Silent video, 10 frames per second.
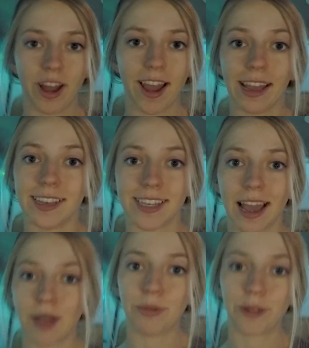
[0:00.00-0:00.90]
guys,
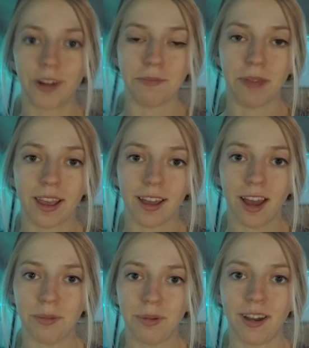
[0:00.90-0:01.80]
I put on
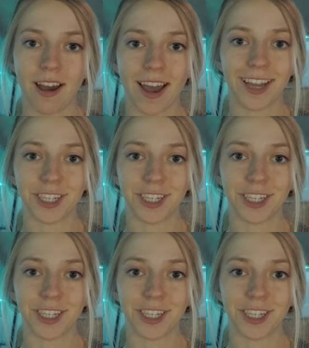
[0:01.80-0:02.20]
makeup, I